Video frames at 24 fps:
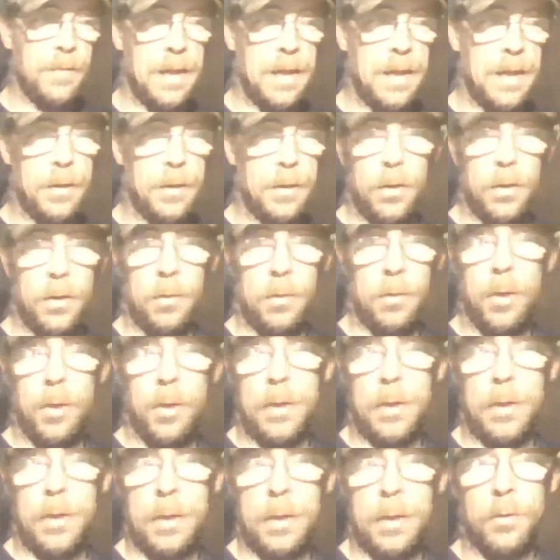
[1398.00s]
down a dirt
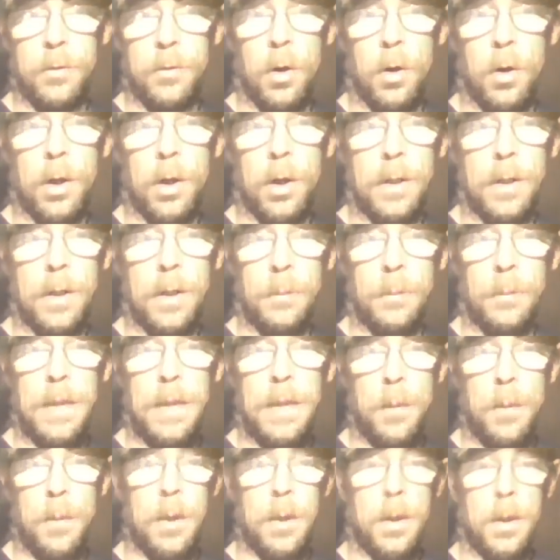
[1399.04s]
road in the dark, and we
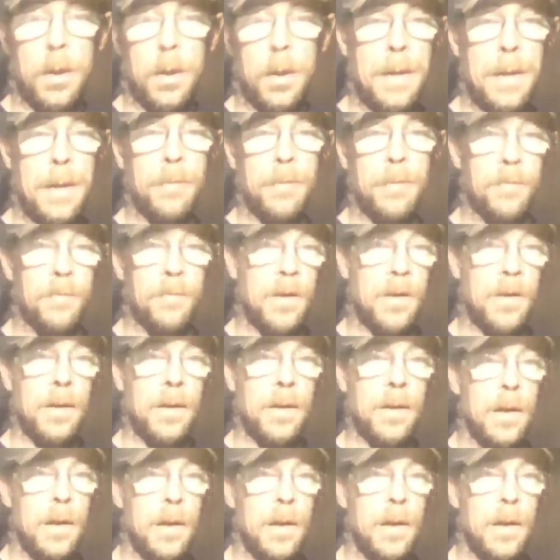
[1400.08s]
had one come out in front.